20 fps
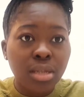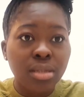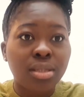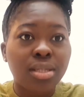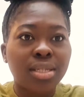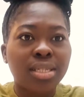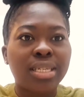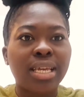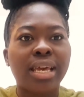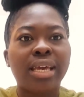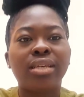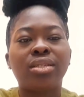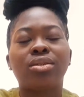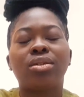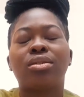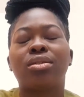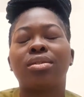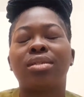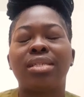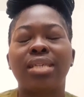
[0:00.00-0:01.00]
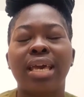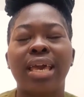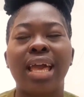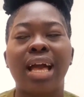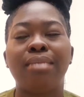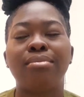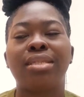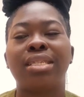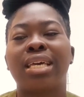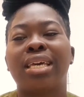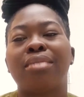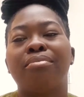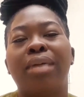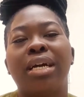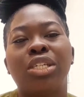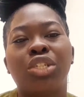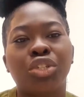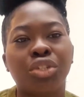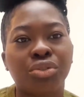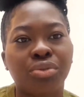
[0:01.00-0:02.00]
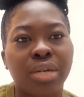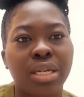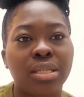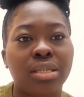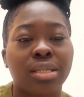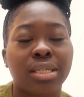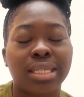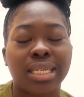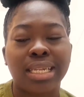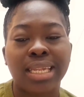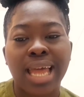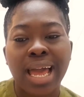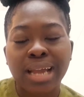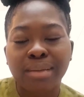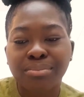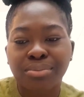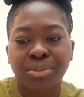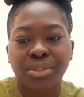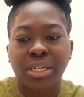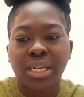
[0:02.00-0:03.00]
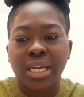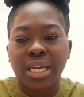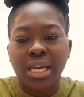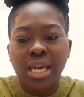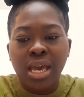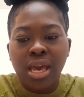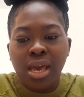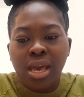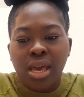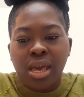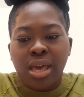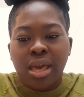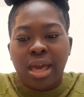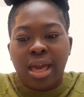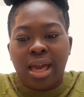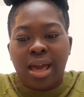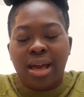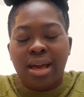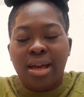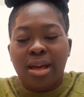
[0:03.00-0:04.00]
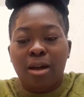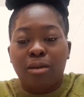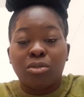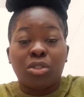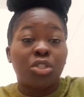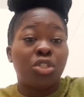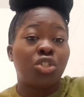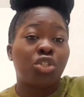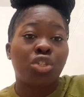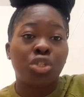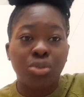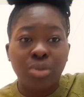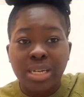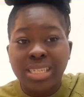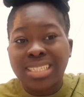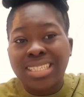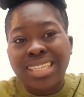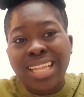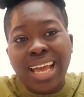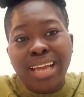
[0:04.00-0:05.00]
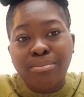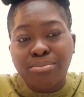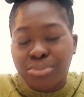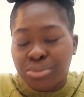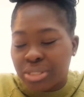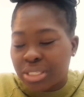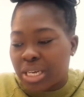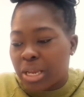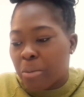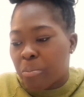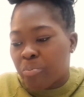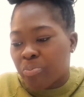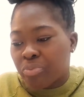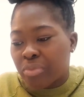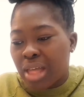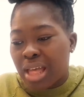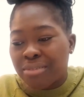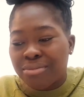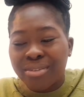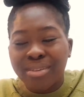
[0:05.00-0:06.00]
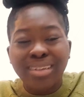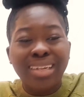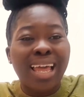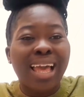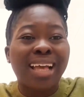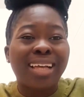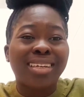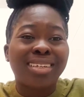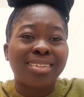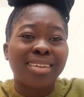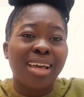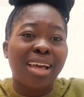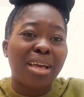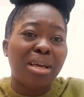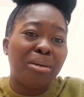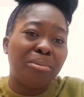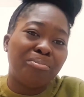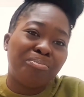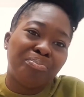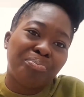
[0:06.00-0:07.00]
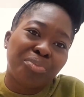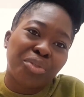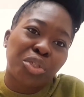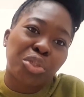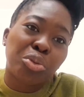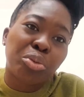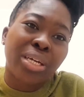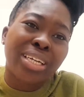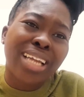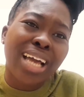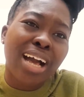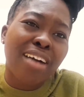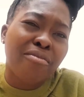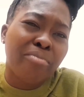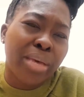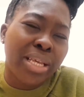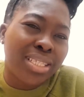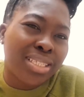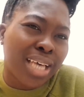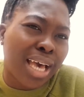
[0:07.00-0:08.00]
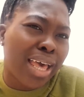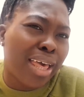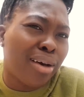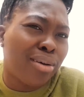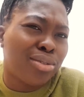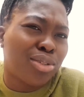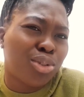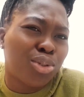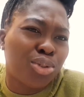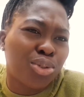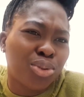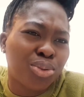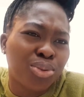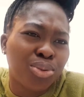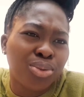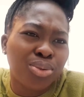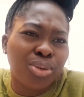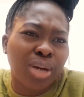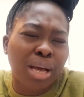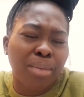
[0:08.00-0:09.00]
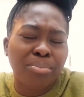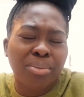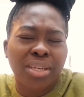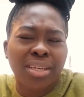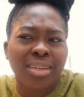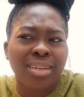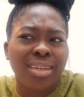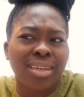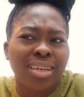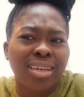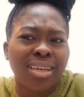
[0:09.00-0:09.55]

today so today i'm taking my children to the library uh, to the children's library i feel like um, children have mental health too abby